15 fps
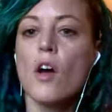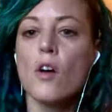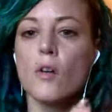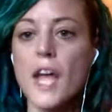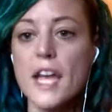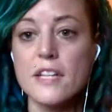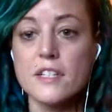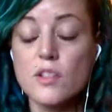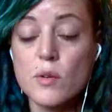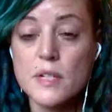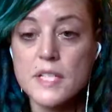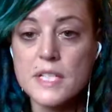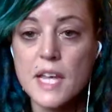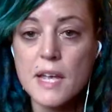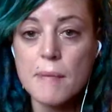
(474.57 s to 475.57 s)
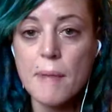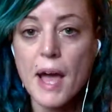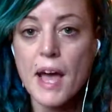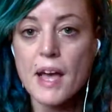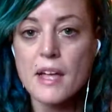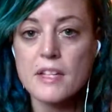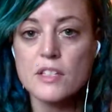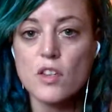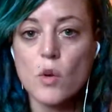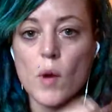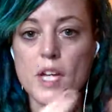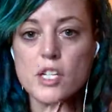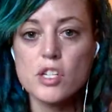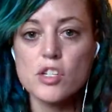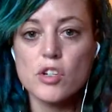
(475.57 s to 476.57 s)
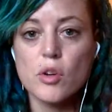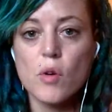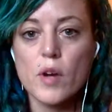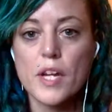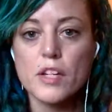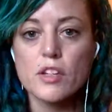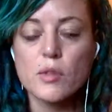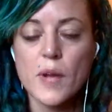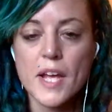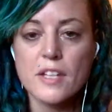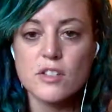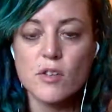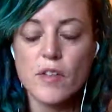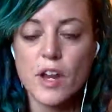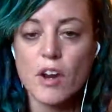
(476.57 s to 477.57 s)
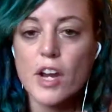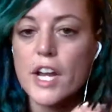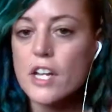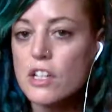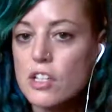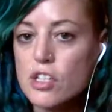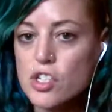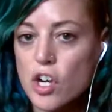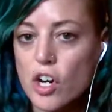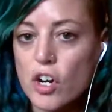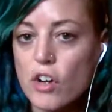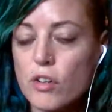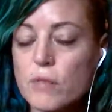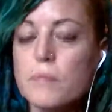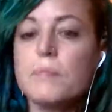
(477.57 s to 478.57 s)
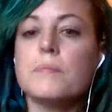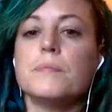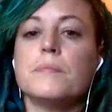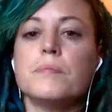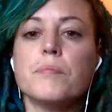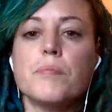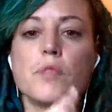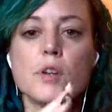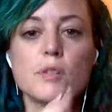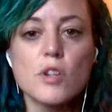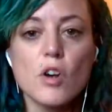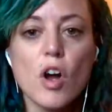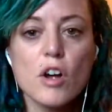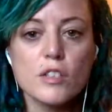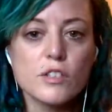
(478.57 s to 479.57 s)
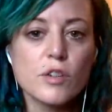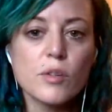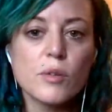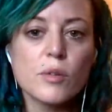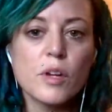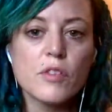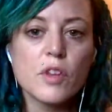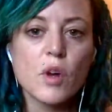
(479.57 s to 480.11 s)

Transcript: Okay, so the same as the questions you're going to answer there in your journal, those are also the